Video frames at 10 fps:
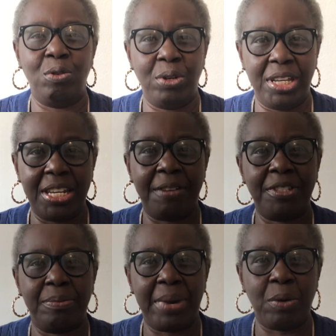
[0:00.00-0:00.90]
Looking
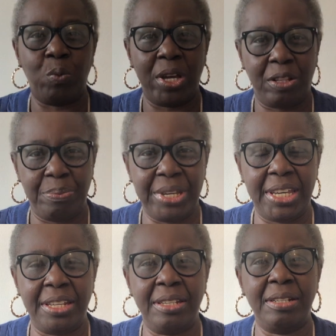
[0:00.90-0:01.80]
after my
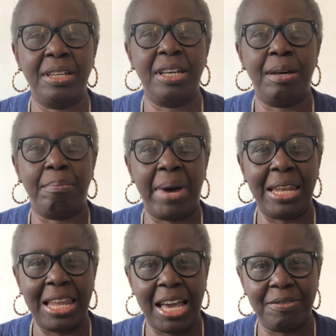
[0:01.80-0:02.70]
well-being, my
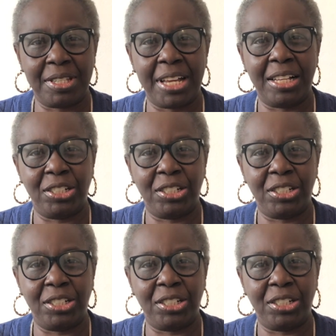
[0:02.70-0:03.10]
lifestyle